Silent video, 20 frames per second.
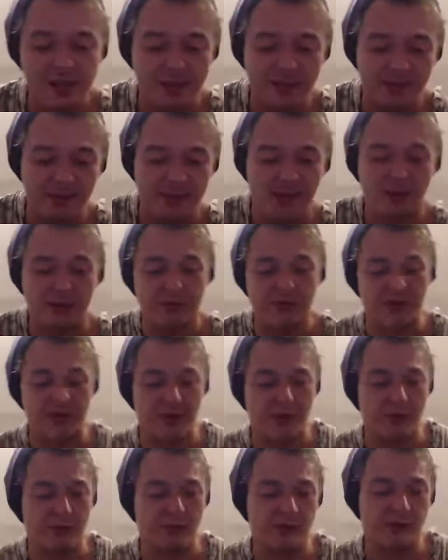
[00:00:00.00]
So if I
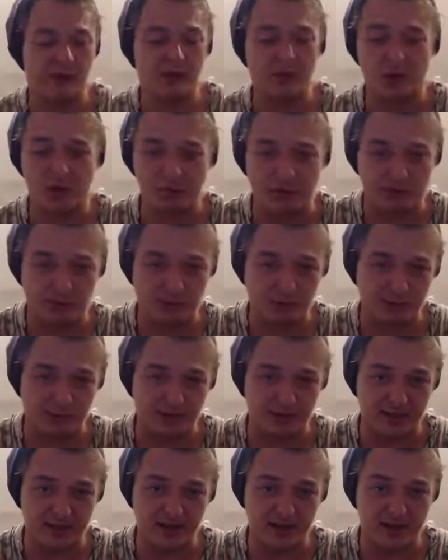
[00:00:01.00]
get offered the job, I'd
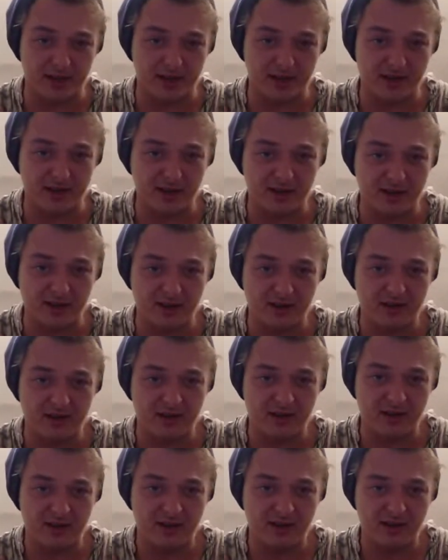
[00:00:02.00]
probably take it.
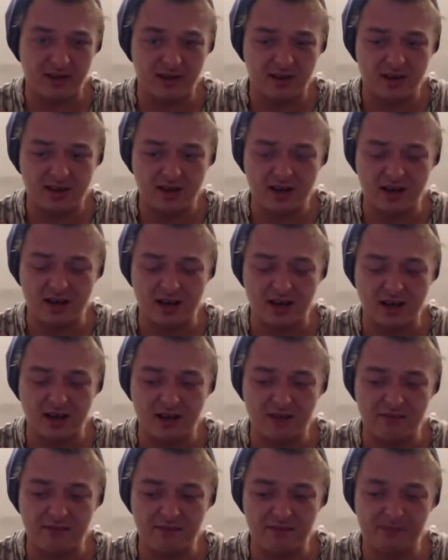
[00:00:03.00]

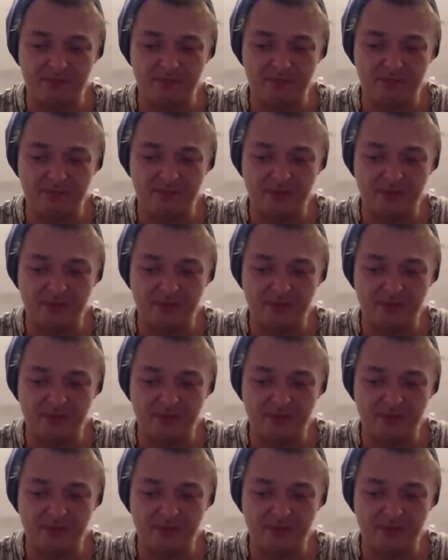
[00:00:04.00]
Yeah,